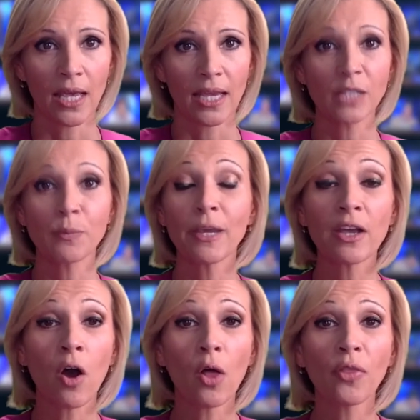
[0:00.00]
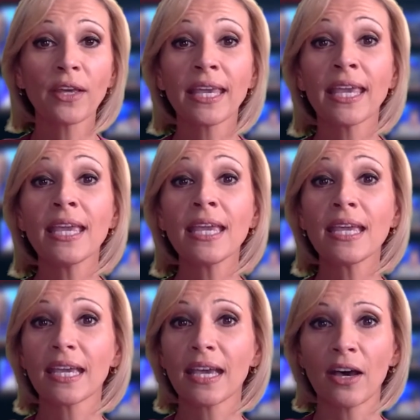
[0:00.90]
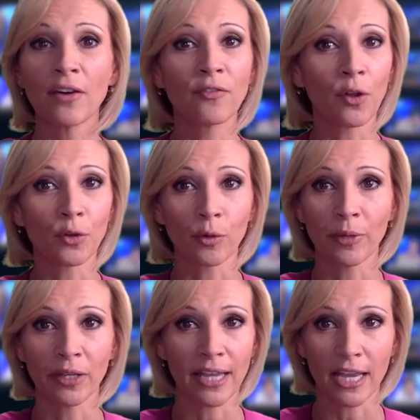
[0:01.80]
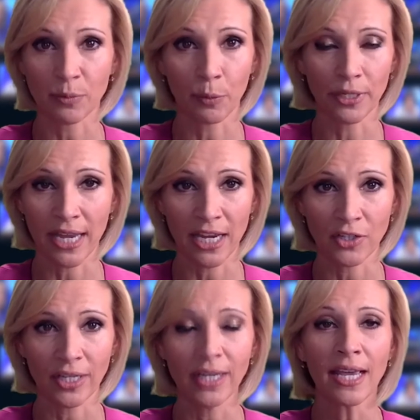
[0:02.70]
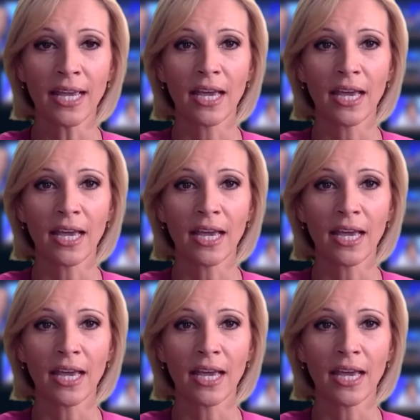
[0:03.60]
It's being called the king of vulnerability exploitation.